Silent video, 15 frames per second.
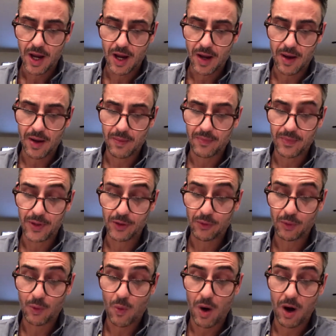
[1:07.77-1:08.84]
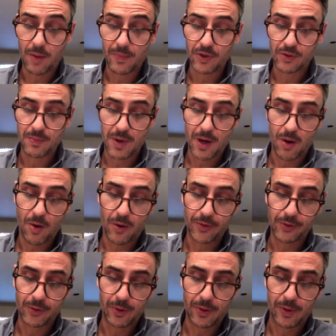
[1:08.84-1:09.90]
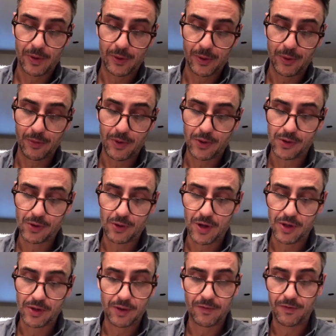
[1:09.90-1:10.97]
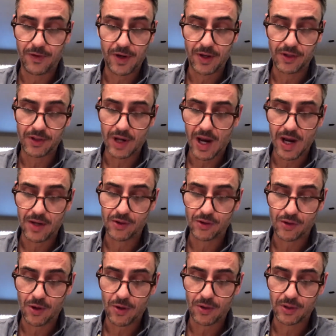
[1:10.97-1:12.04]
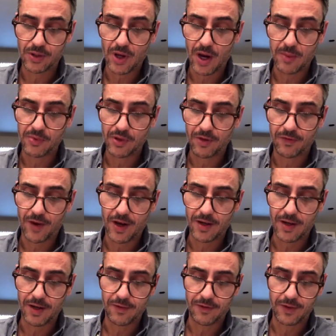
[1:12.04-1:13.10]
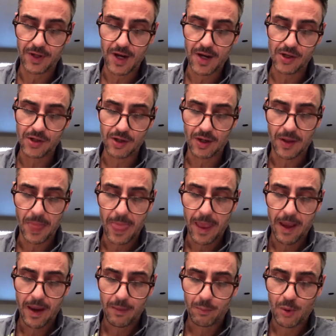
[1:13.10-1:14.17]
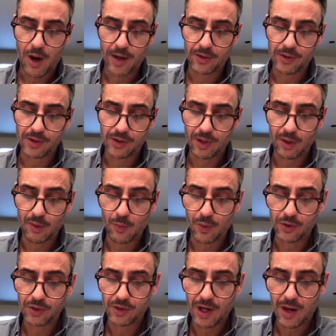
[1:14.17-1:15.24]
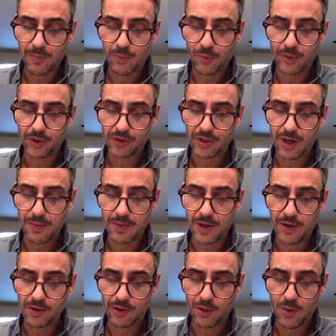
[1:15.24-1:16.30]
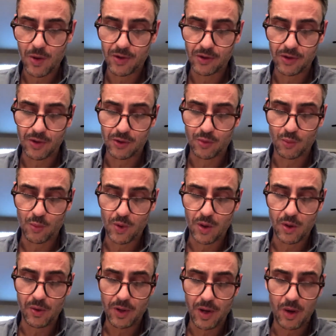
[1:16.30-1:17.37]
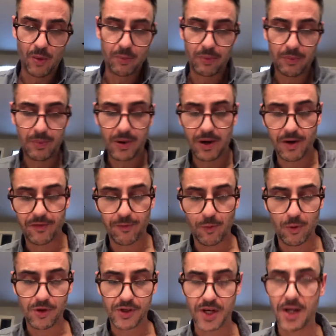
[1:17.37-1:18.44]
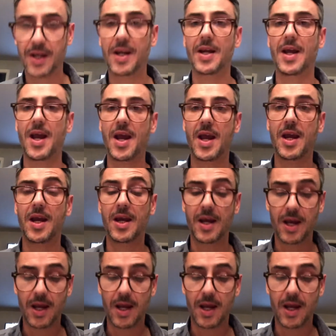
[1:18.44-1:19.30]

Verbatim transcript: Um, these requirements may also include registration fees and certain types of identification practicing with sample examination questions will help prepare for taking a